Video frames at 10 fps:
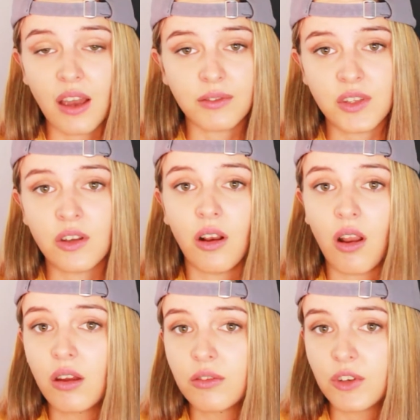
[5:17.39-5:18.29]
I've seen a
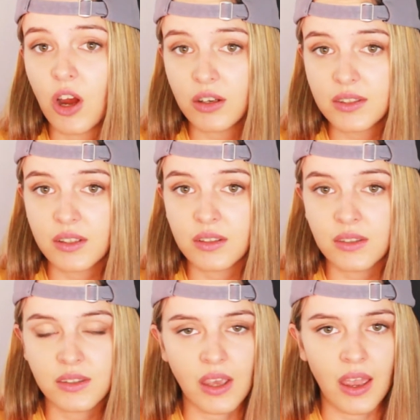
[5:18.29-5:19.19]
lot of
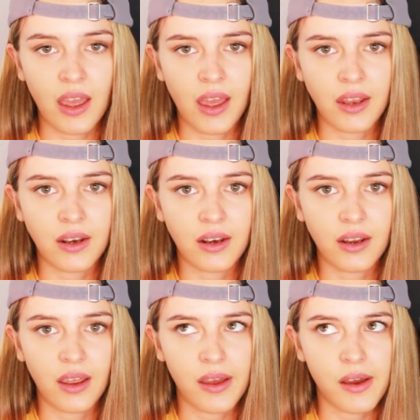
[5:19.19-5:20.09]
doctors
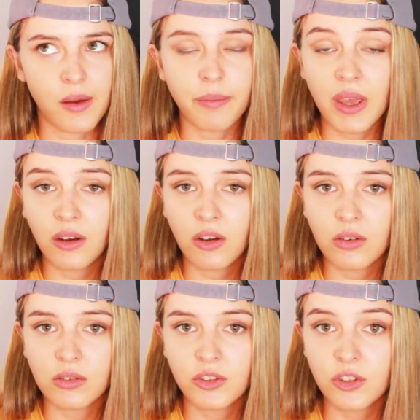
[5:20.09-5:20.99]
and
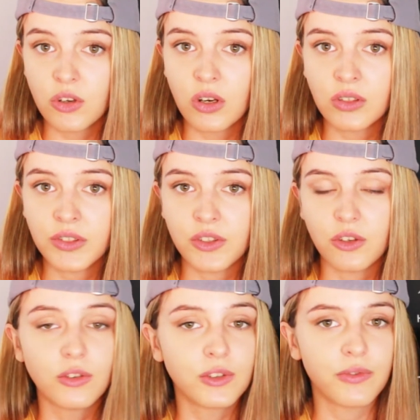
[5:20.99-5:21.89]
medical students
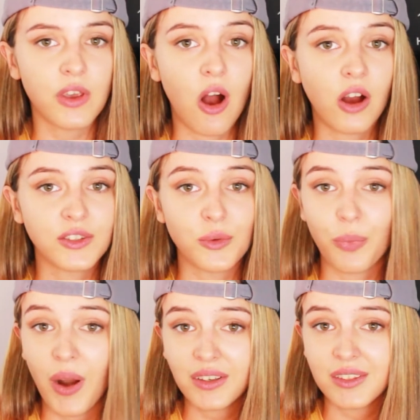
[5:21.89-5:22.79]
use VR to
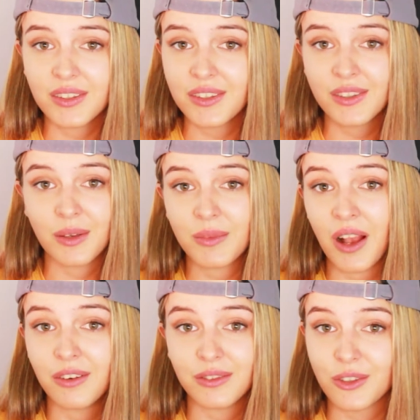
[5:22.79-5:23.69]
practice some
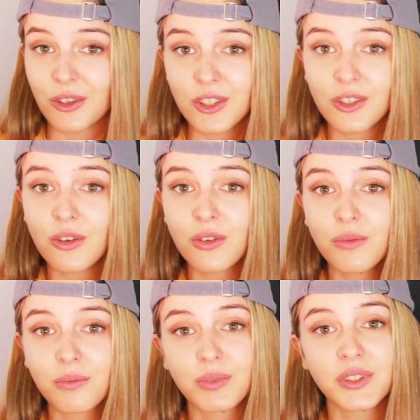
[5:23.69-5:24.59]
kind of
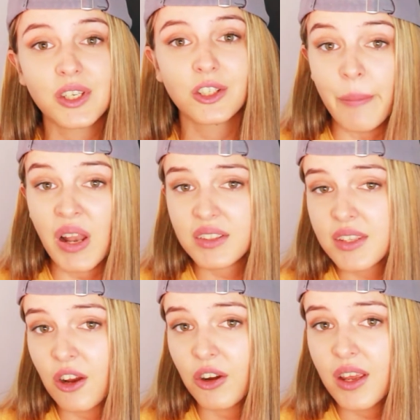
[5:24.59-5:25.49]
surgical procedure.
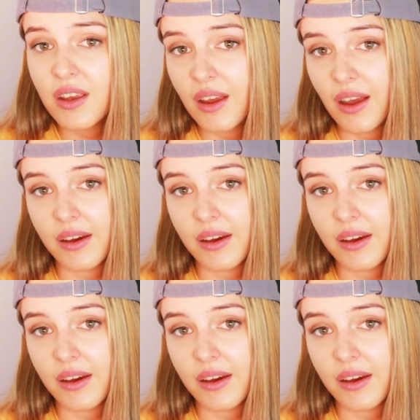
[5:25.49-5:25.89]
Military.